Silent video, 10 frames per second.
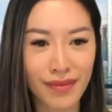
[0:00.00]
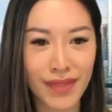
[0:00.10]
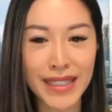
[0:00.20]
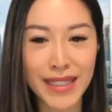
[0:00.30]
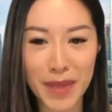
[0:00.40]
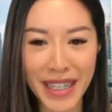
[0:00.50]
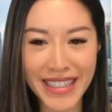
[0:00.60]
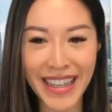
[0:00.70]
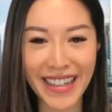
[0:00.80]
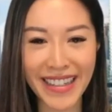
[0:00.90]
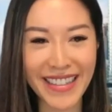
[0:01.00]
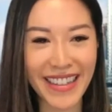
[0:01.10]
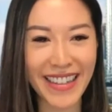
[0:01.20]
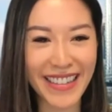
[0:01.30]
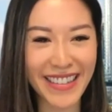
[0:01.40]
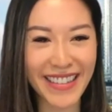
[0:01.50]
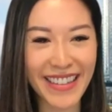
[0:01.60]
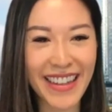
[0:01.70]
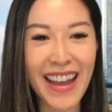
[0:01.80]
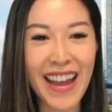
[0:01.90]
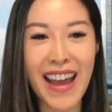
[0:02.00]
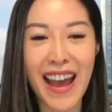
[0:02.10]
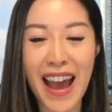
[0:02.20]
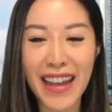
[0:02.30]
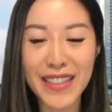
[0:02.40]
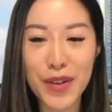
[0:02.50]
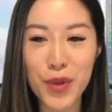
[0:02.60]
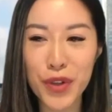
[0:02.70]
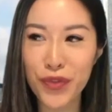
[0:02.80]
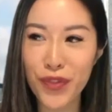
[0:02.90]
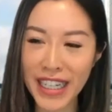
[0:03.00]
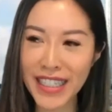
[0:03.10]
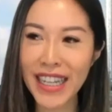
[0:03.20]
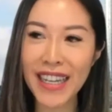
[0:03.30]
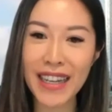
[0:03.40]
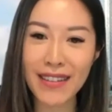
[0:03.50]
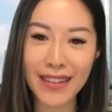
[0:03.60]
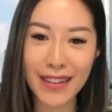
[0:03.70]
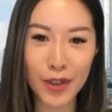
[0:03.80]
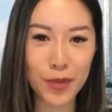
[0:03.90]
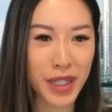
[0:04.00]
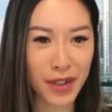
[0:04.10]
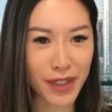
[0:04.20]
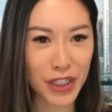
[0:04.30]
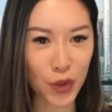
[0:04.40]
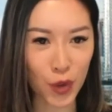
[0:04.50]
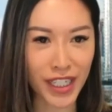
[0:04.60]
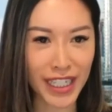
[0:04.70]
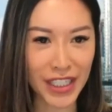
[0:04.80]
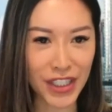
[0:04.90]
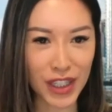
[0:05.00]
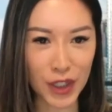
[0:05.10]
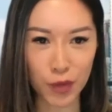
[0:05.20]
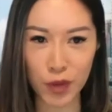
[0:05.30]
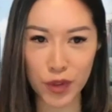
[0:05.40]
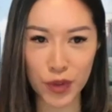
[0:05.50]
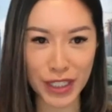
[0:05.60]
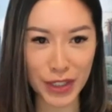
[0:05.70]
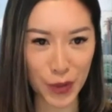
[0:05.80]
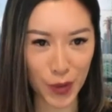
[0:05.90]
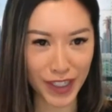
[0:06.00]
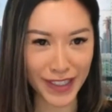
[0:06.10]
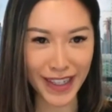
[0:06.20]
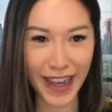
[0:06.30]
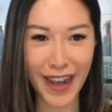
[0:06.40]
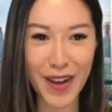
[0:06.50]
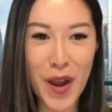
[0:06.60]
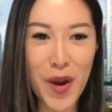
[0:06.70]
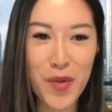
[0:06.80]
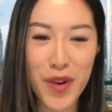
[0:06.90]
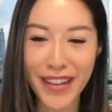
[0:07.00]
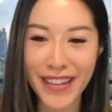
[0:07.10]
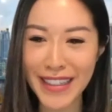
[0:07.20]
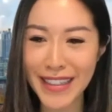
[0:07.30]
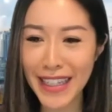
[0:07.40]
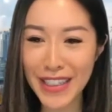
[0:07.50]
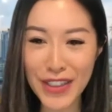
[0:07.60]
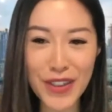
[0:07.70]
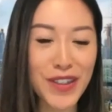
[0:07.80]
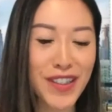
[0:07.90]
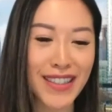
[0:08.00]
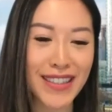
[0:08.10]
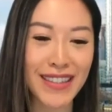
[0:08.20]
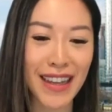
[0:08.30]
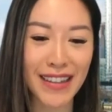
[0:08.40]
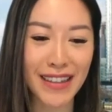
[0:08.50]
That's amazing. And we're finding a little bit of a shortage in the grocery stores with essentials and the